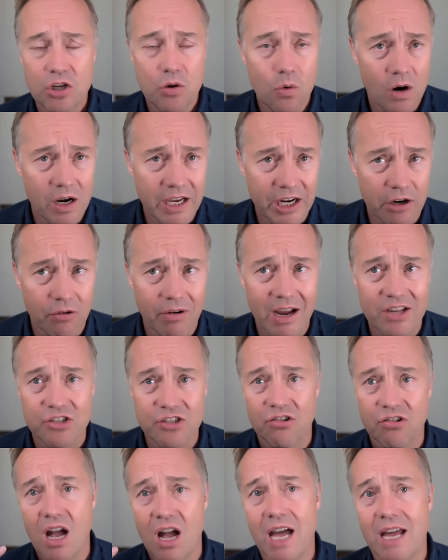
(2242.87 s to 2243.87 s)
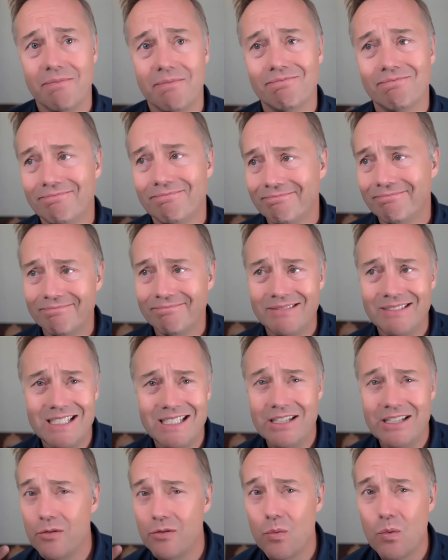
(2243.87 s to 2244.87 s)
you work at a restaurant,
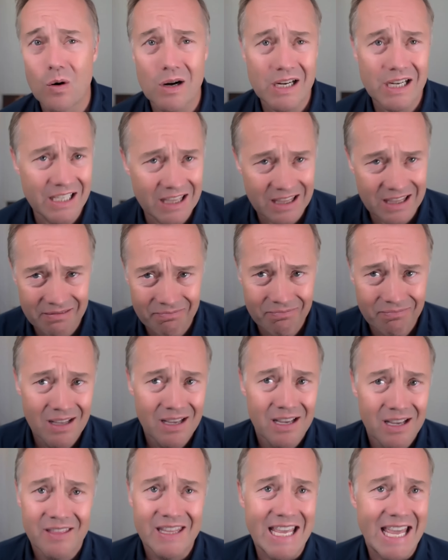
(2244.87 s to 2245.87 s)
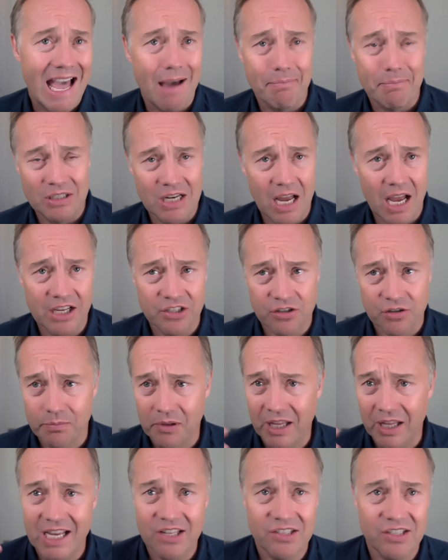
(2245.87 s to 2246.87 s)
you work in the
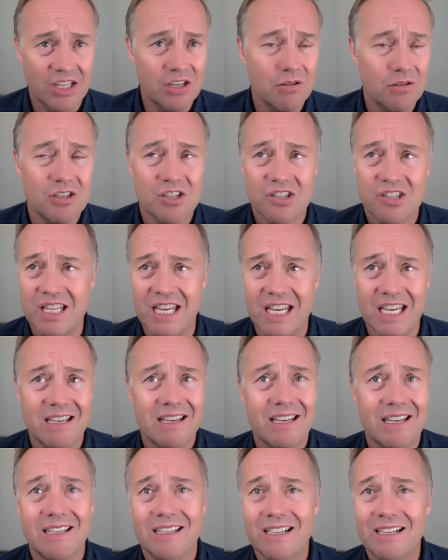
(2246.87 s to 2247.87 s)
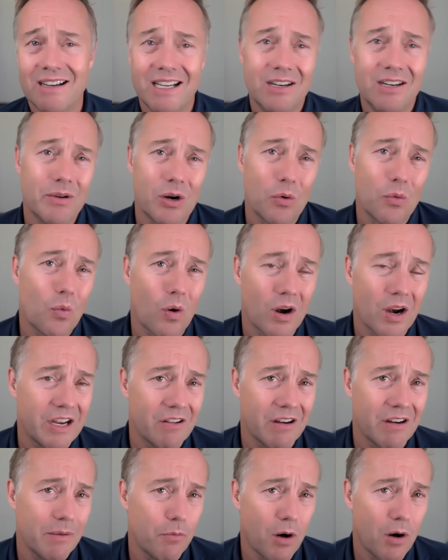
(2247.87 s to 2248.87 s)
appetizer place and you just think, you know, I don't want to
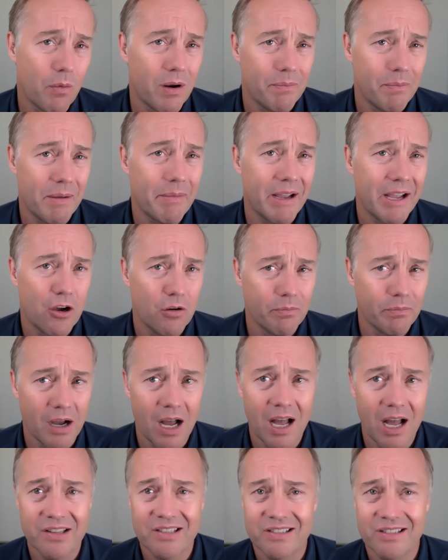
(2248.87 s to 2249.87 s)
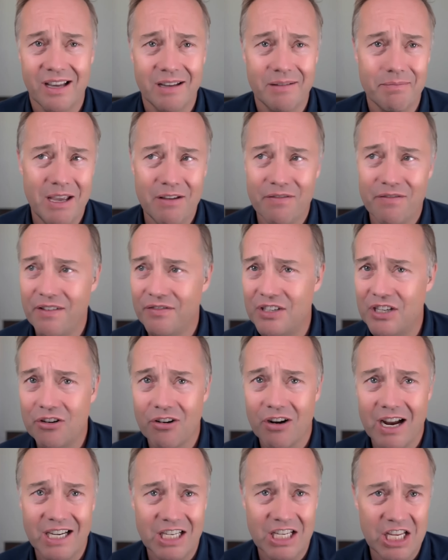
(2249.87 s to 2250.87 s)
work here anymore. I want to be my own boss. I make
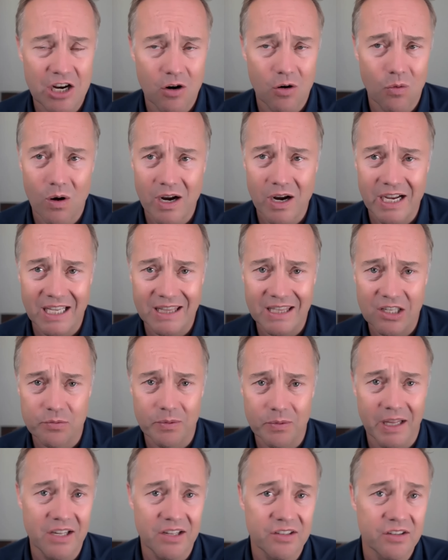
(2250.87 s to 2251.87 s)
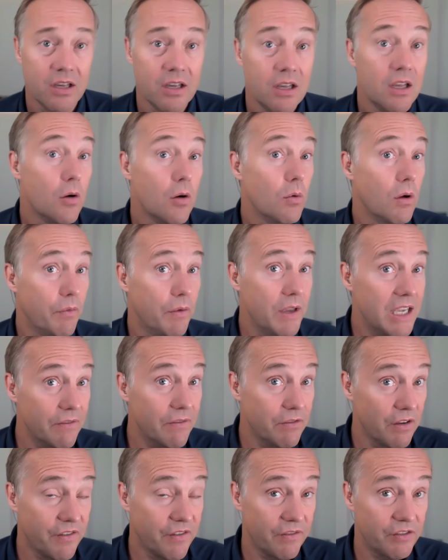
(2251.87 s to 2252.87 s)
50 grand a year working at this place. Well, if we
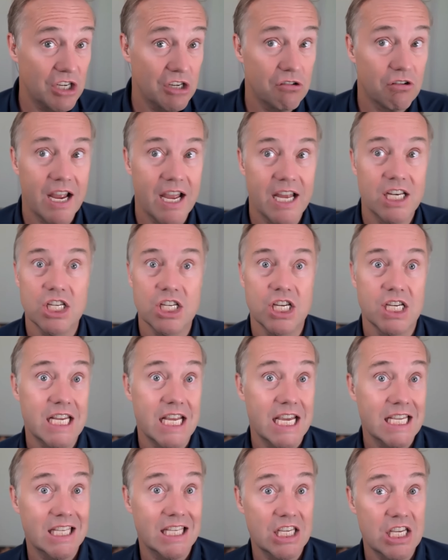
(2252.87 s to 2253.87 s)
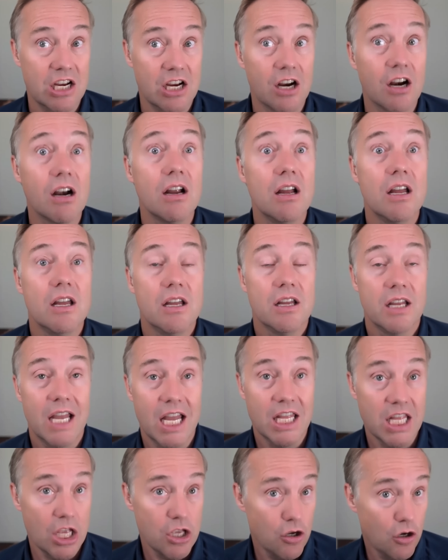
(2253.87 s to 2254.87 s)
give you 50 grand and you take the year
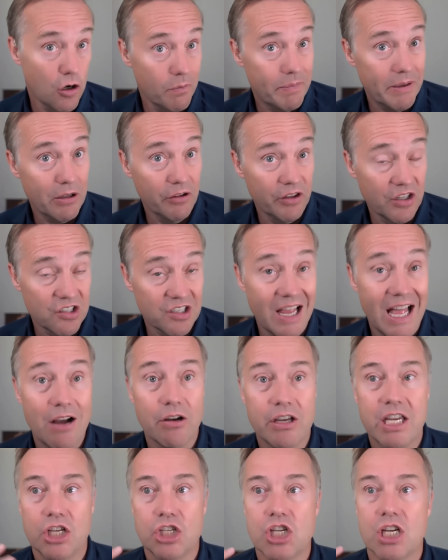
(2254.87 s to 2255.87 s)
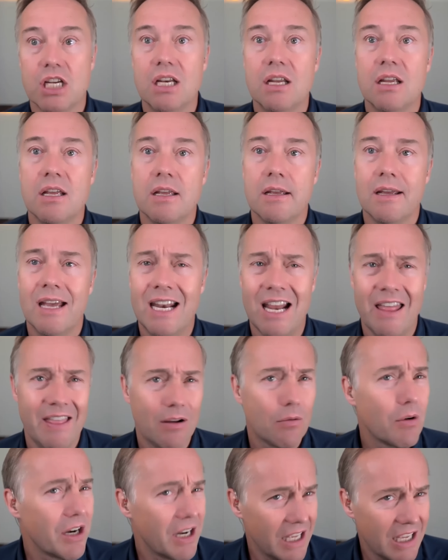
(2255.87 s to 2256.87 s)
and then you go build this cloud kitchen. And
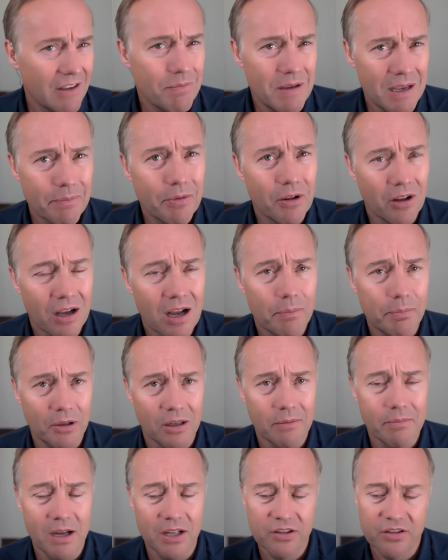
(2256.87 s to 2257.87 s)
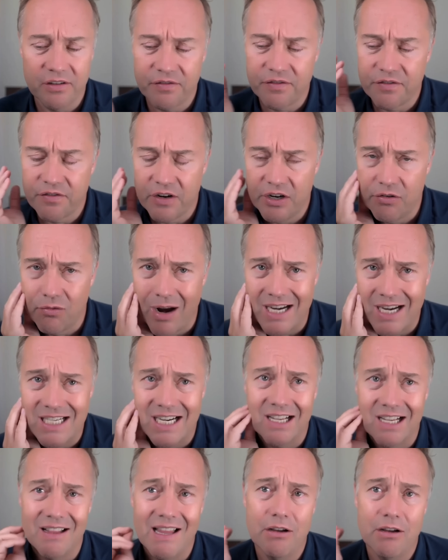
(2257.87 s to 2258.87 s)
I think we're going to give people a couple of months of free
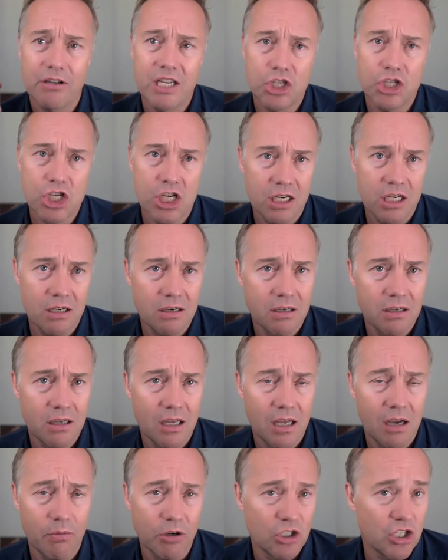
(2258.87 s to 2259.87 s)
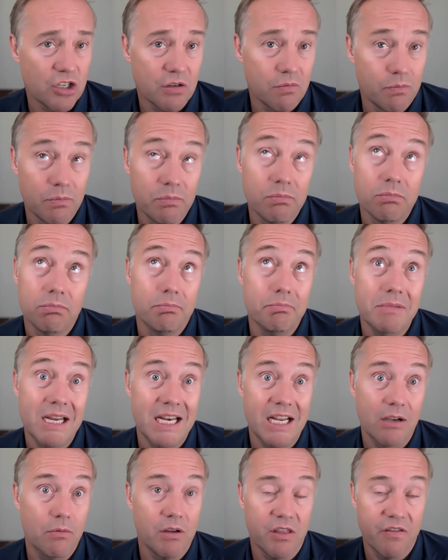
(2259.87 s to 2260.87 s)
rent in a cloud kitchen. Uh, we're just
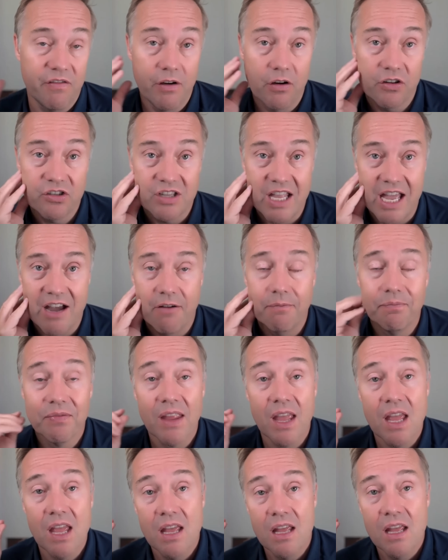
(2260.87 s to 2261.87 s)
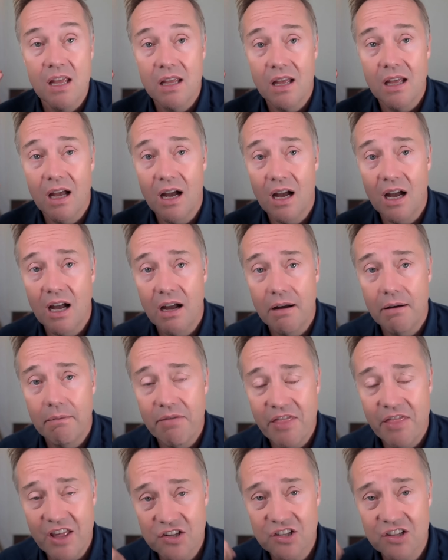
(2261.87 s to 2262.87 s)
meeting with folks now
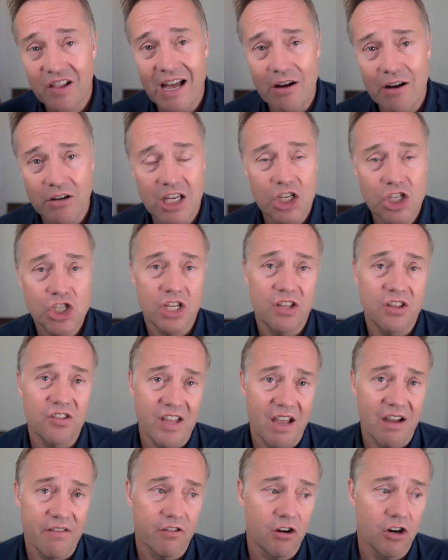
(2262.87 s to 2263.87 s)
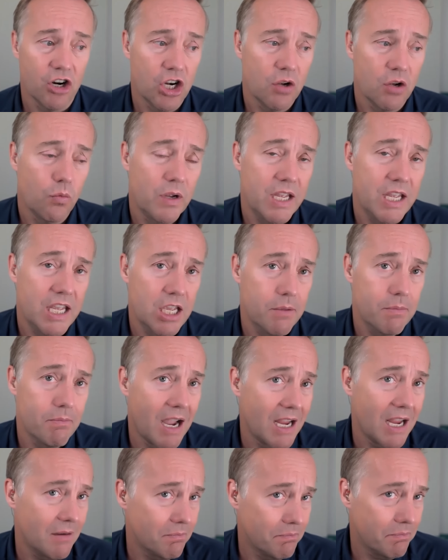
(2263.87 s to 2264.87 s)
um, this Cloud Kitchens effort, we
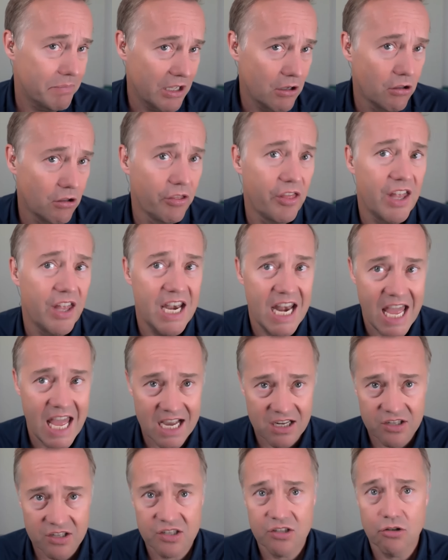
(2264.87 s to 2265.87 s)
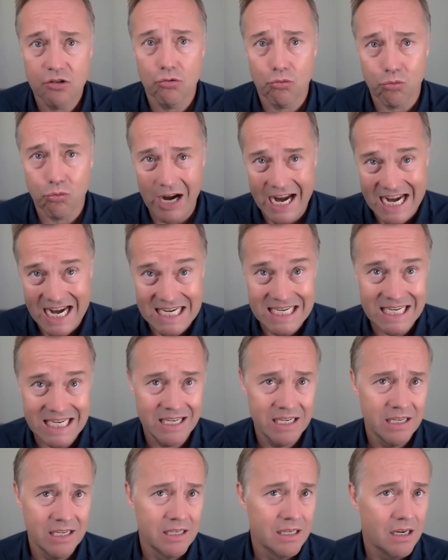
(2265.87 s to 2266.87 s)
might build the next
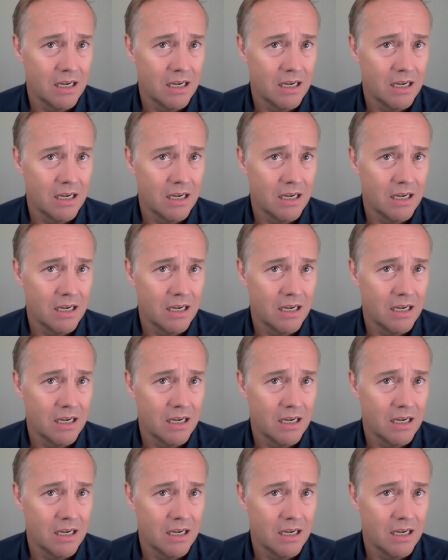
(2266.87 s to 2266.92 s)
great